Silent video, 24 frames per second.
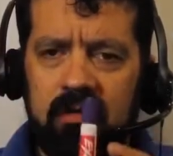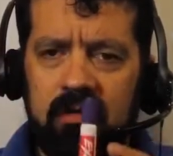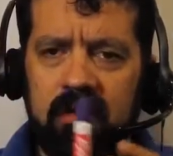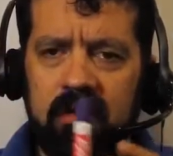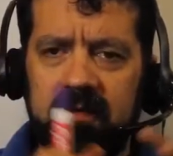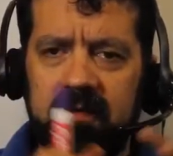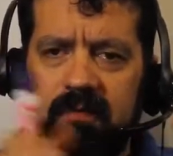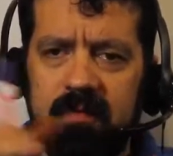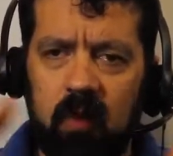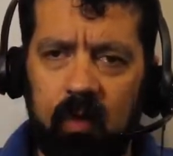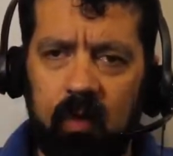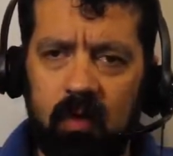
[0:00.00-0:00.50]

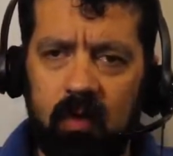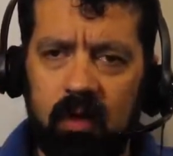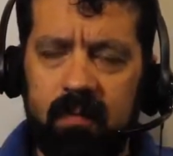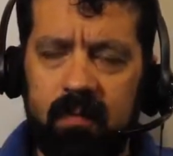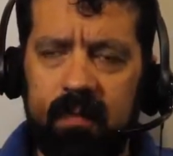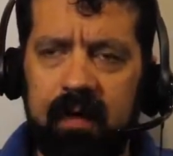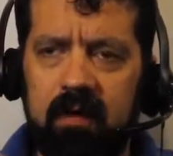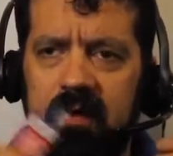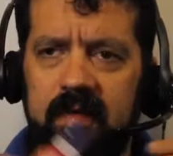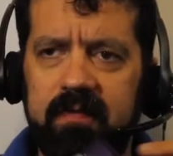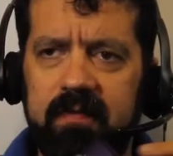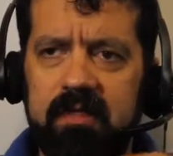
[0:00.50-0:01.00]
total
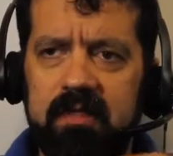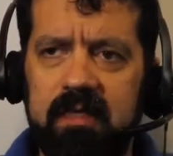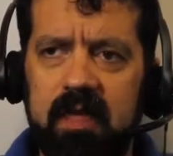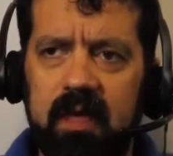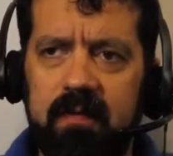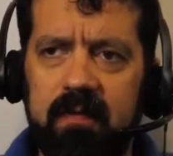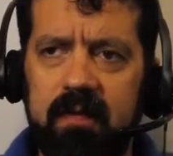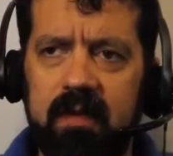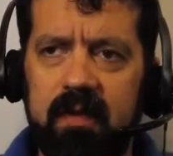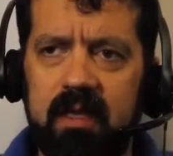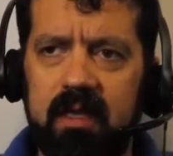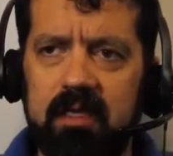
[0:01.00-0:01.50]
amount of
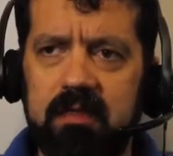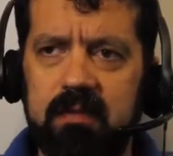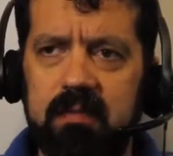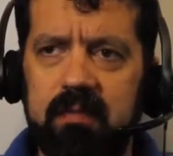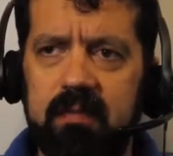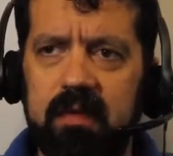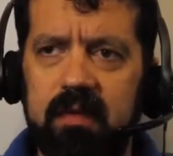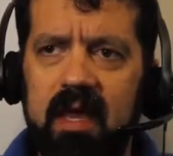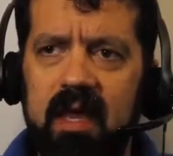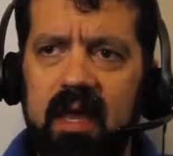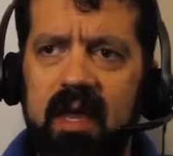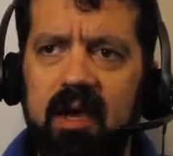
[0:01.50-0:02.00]
astigmatism
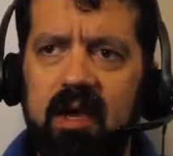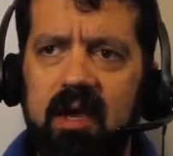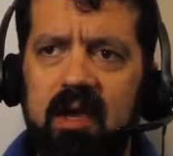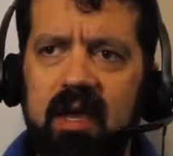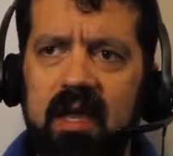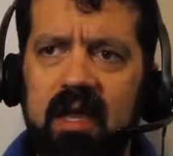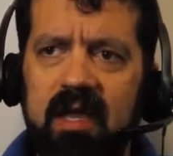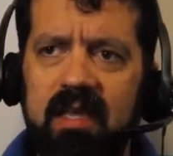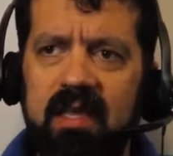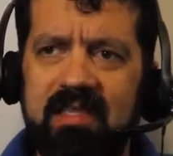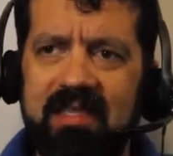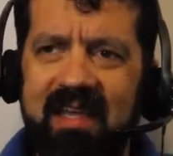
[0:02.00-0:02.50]

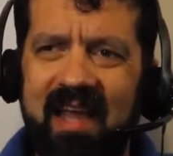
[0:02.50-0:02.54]
is